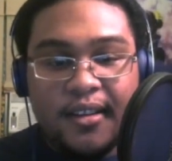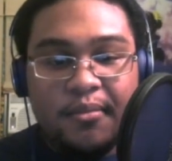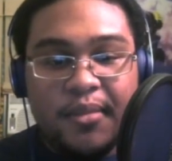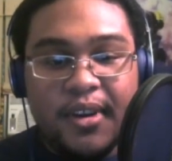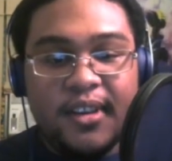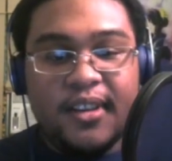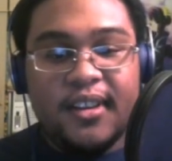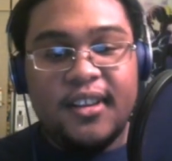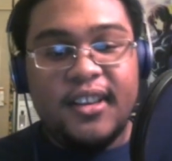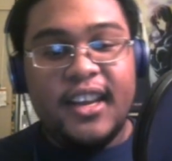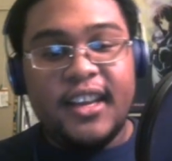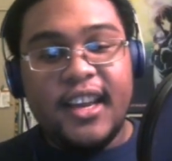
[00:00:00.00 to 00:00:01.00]
but
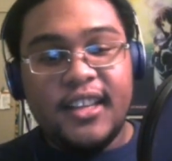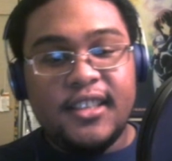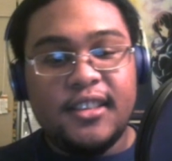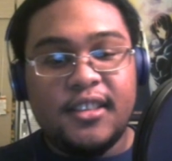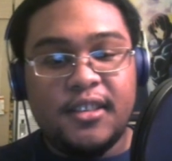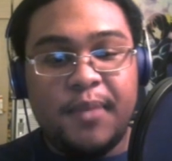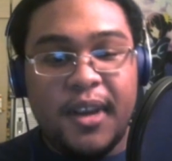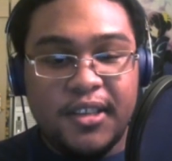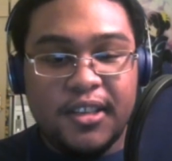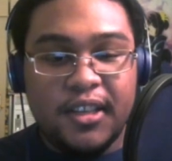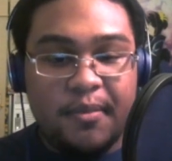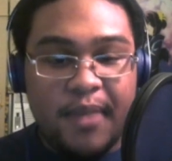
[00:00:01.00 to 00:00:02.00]
it gets
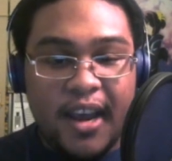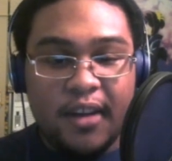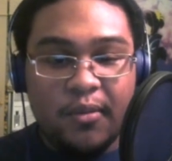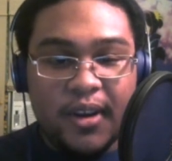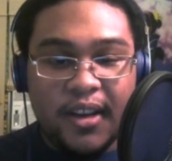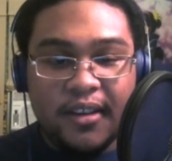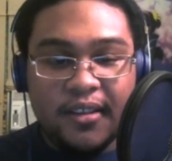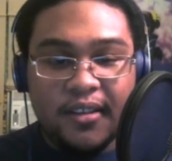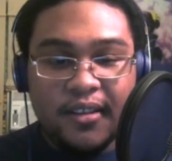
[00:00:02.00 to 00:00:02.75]
especially bad when,